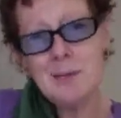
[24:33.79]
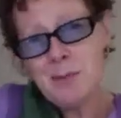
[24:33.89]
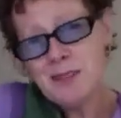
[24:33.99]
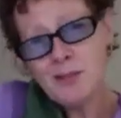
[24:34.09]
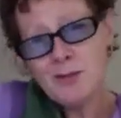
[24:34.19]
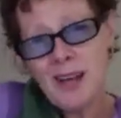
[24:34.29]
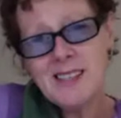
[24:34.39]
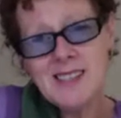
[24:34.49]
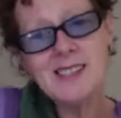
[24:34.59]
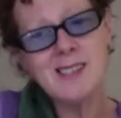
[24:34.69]
But the
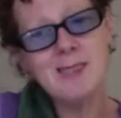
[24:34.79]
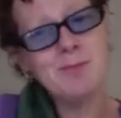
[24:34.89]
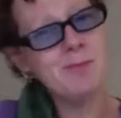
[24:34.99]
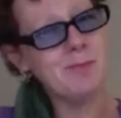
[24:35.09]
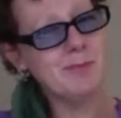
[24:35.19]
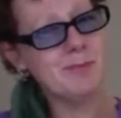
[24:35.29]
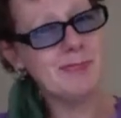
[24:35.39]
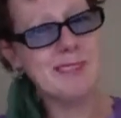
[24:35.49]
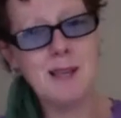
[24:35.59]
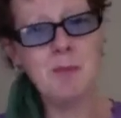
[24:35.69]
fact is,
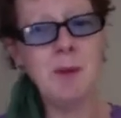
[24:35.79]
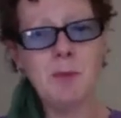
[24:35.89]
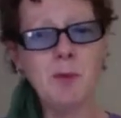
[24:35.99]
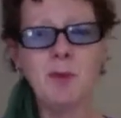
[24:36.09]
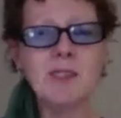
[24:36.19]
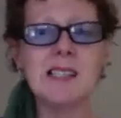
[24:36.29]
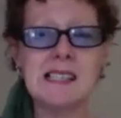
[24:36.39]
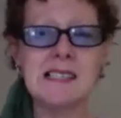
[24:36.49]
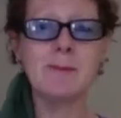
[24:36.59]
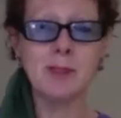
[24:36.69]
some people with
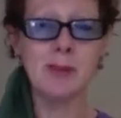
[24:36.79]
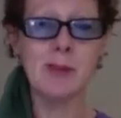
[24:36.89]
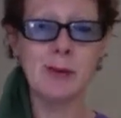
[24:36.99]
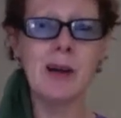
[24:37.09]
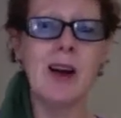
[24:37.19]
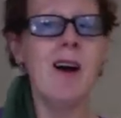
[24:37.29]
autism do